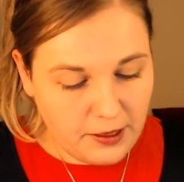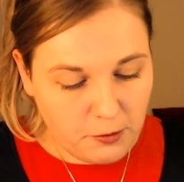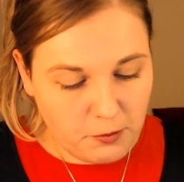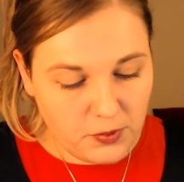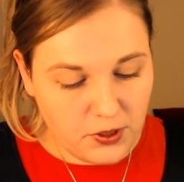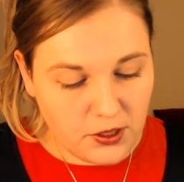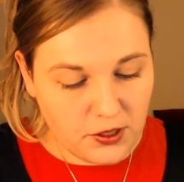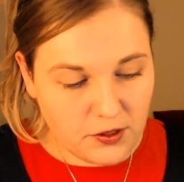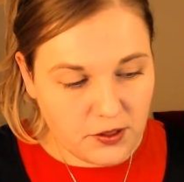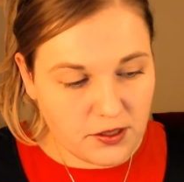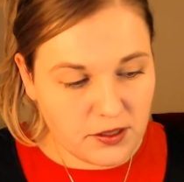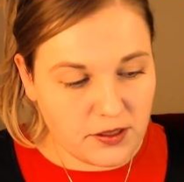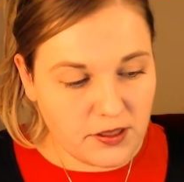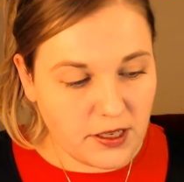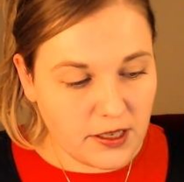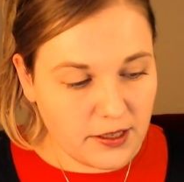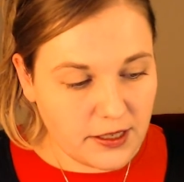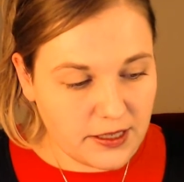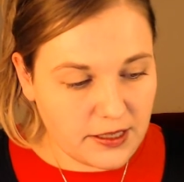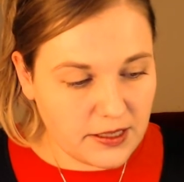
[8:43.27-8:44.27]
because
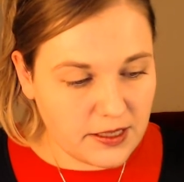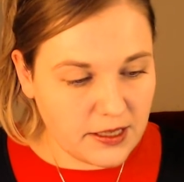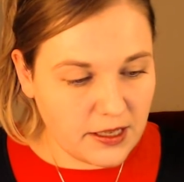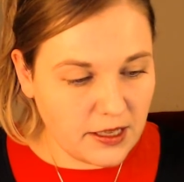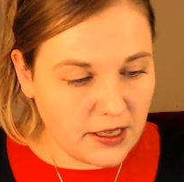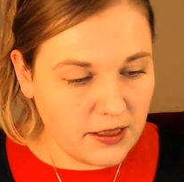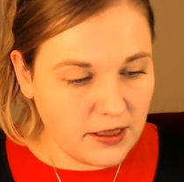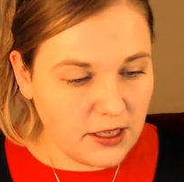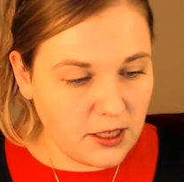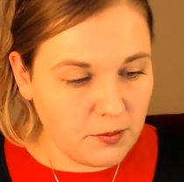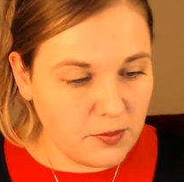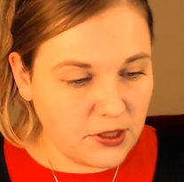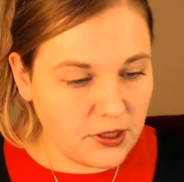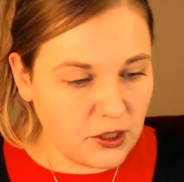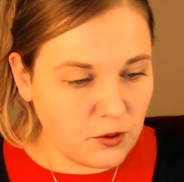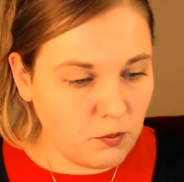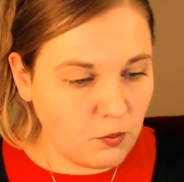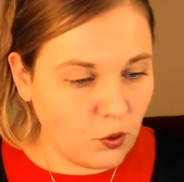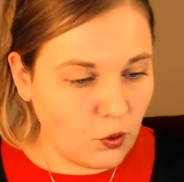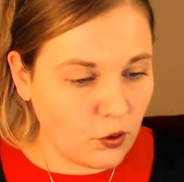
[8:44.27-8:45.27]
there is a little
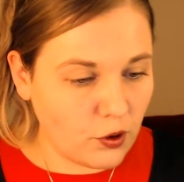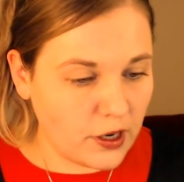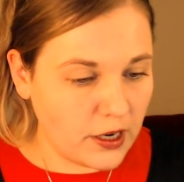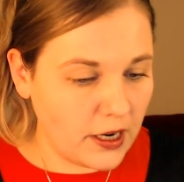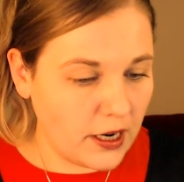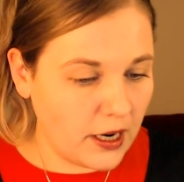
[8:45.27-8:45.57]
bit more